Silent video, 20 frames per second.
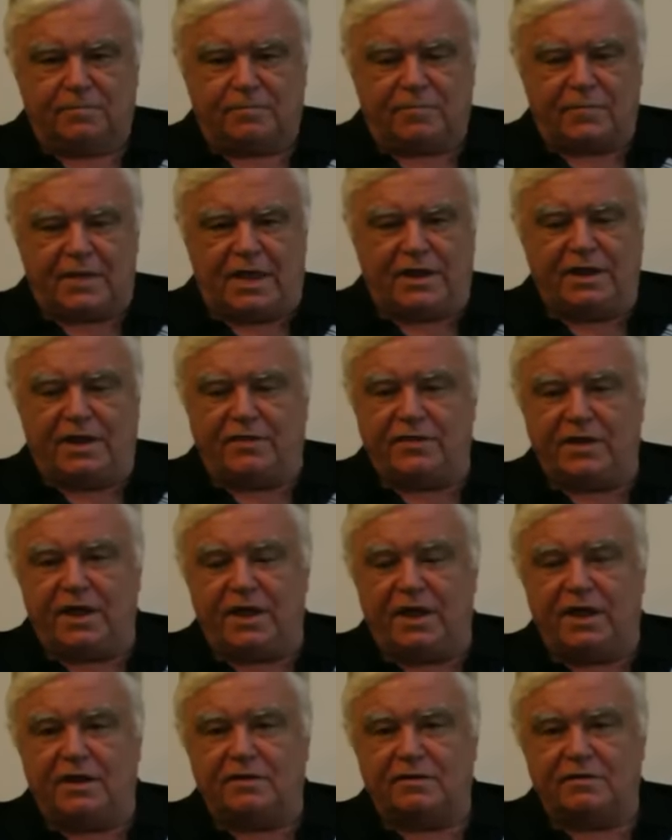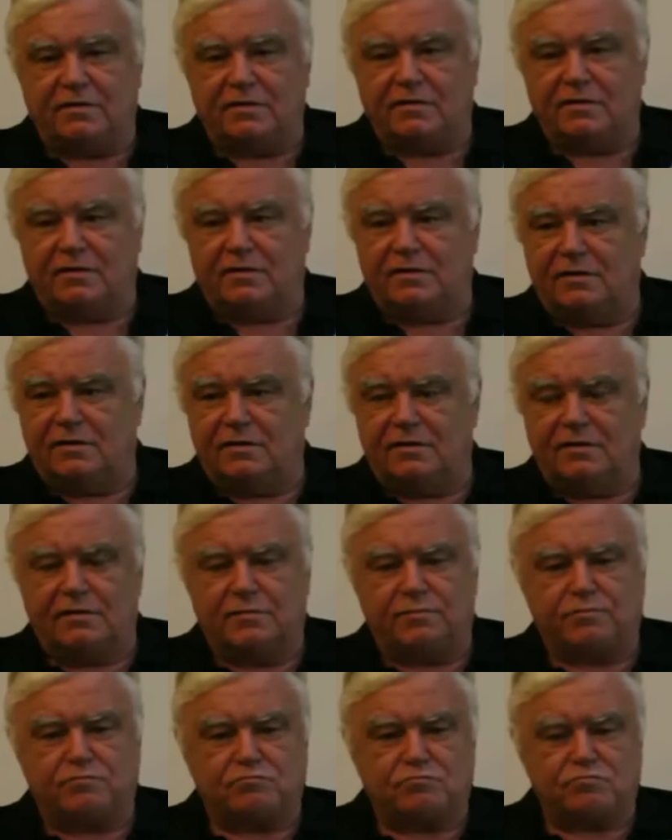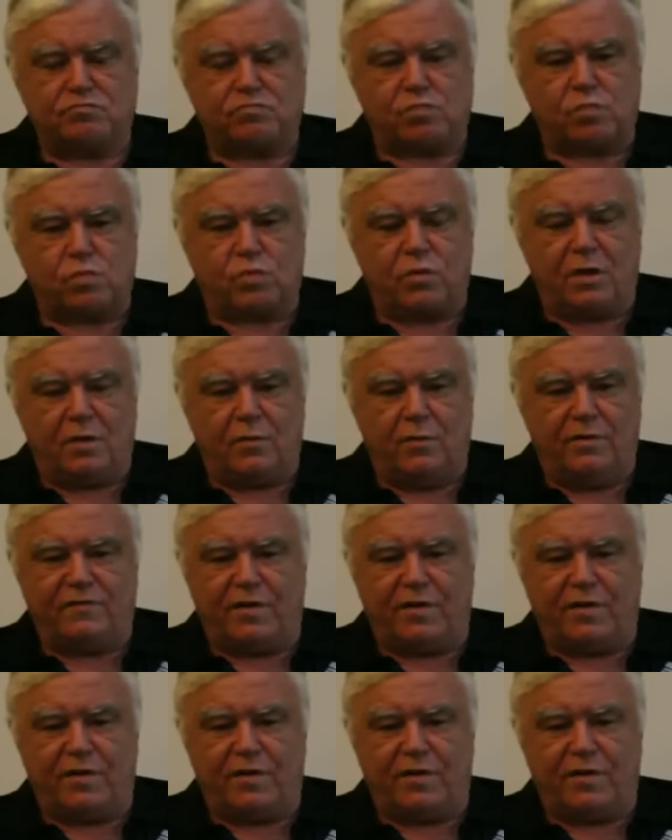On the other hand, we've